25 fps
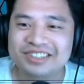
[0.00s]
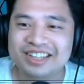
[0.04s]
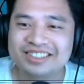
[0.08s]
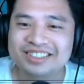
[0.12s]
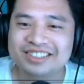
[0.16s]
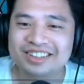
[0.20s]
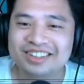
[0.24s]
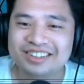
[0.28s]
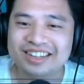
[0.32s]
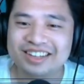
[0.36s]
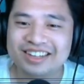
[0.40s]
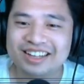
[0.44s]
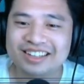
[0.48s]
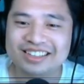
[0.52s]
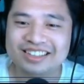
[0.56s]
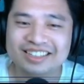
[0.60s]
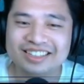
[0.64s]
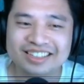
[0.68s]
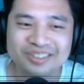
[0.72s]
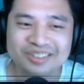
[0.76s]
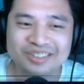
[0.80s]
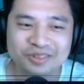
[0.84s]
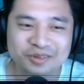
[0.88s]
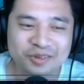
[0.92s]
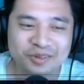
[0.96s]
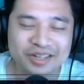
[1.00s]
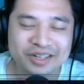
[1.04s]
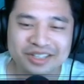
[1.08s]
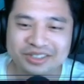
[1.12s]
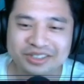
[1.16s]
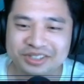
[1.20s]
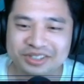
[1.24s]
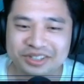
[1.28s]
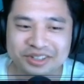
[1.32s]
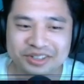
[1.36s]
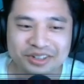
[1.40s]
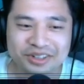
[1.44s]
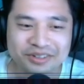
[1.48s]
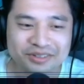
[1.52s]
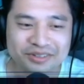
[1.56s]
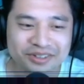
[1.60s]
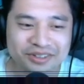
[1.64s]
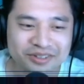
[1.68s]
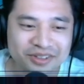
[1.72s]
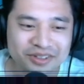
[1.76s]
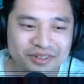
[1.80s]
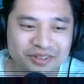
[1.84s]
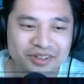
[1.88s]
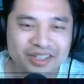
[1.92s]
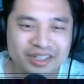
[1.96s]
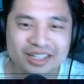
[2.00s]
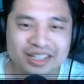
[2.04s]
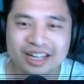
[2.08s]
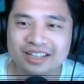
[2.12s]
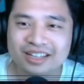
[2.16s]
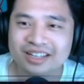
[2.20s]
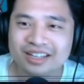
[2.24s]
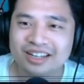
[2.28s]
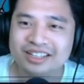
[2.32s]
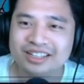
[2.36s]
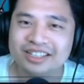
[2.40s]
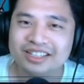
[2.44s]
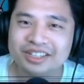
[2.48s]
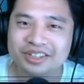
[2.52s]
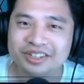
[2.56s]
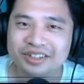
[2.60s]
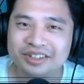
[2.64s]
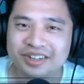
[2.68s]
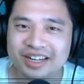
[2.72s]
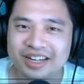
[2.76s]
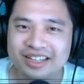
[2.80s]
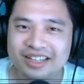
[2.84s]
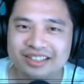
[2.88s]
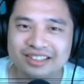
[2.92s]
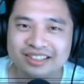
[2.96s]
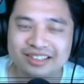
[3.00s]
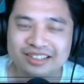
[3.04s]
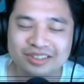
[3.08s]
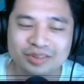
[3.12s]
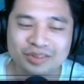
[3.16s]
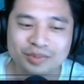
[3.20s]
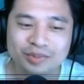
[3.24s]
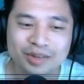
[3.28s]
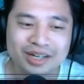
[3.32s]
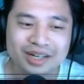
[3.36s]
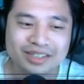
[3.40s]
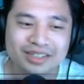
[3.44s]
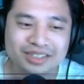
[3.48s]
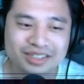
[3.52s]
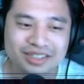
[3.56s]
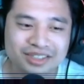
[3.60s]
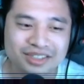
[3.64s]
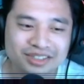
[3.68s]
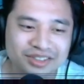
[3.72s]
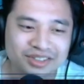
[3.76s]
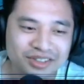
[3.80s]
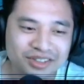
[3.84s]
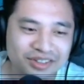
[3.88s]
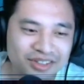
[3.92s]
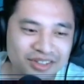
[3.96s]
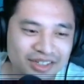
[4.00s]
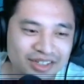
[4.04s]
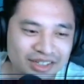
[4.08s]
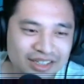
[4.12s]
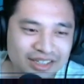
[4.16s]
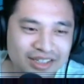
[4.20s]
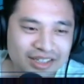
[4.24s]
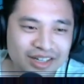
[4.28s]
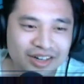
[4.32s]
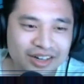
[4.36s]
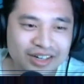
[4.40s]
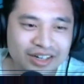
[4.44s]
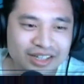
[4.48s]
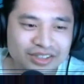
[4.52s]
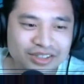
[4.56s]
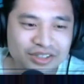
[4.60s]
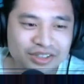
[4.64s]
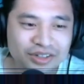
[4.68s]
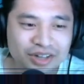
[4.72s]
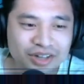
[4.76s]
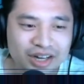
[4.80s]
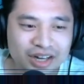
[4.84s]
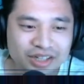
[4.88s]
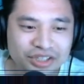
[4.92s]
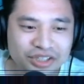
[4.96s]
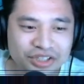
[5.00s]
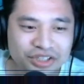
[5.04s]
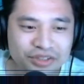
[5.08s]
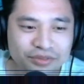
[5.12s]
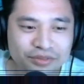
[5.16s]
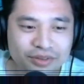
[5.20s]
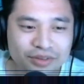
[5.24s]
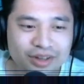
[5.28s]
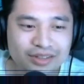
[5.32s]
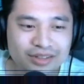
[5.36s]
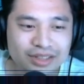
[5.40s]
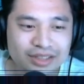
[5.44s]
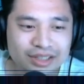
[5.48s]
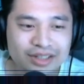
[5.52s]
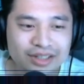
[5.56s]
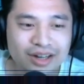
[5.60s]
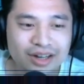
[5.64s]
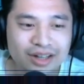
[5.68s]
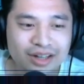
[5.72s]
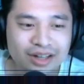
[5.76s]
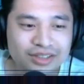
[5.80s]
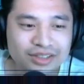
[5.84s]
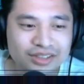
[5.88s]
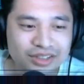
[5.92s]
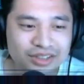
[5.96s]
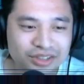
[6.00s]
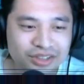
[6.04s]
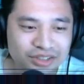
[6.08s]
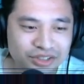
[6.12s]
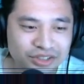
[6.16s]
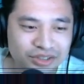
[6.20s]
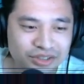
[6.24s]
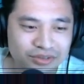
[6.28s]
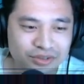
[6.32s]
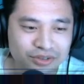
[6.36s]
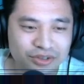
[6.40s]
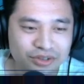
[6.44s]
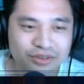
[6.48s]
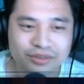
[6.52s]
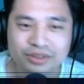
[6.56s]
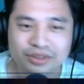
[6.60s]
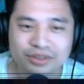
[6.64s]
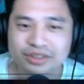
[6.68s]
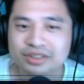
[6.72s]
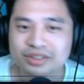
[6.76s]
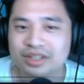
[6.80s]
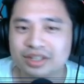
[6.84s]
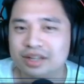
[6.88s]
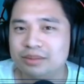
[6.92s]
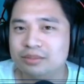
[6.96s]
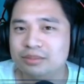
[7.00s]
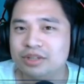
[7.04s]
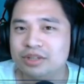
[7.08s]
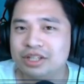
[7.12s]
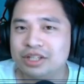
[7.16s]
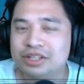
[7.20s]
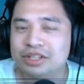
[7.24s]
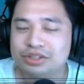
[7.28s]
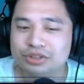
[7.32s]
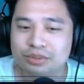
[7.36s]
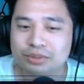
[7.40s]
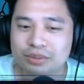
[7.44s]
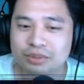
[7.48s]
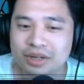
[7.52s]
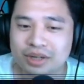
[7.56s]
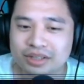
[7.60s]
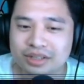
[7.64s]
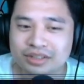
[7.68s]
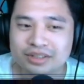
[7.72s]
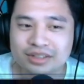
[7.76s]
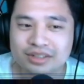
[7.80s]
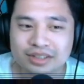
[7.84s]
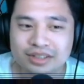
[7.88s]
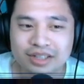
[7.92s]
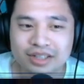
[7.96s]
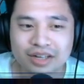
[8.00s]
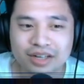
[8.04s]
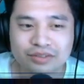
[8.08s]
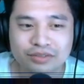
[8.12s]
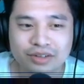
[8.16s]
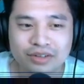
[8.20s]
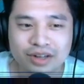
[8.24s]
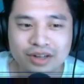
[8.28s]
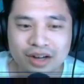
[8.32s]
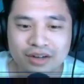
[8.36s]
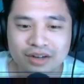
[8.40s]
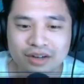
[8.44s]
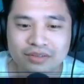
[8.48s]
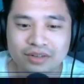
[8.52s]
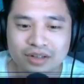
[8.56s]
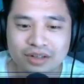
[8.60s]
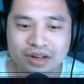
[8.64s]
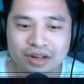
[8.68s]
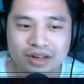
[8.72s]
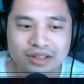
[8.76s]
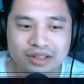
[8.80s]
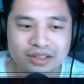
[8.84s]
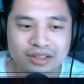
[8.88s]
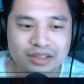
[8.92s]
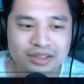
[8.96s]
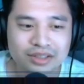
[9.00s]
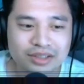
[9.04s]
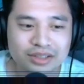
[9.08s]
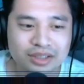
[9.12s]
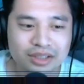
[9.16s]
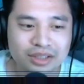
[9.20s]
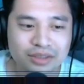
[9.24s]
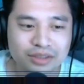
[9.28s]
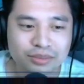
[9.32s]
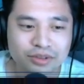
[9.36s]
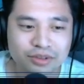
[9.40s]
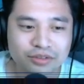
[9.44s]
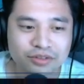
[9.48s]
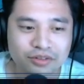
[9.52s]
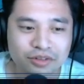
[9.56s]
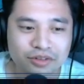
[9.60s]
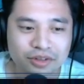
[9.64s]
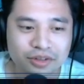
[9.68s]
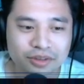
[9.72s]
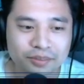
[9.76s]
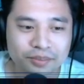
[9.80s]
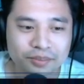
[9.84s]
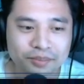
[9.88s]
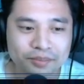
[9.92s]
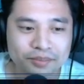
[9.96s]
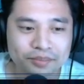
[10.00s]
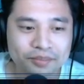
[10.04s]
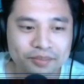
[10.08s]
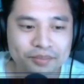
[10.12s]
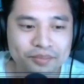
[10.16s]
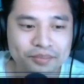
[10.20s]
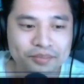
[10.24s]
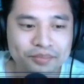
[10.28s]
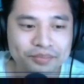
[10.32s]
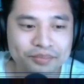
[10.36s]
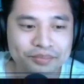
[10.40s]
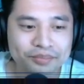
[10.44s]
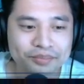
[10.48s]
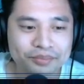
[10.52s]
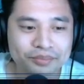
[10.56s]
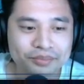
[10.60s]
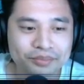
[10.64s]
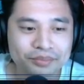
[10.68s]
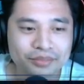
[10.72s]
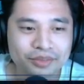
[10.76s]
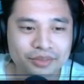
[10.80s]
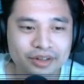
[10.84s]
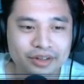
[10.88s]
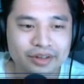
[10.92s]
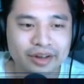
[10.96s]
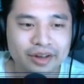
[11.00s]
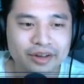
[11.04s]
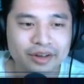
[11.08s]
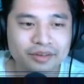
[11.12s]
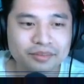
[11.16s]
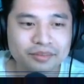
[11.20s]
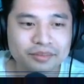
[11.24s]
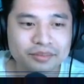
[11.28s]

I saw that when it turned over real quick. I got a hero and a rare skill stone. Okay, so I actually finally got synergy for the first time. Surprisingly, I've never gotten this skill before. Okay.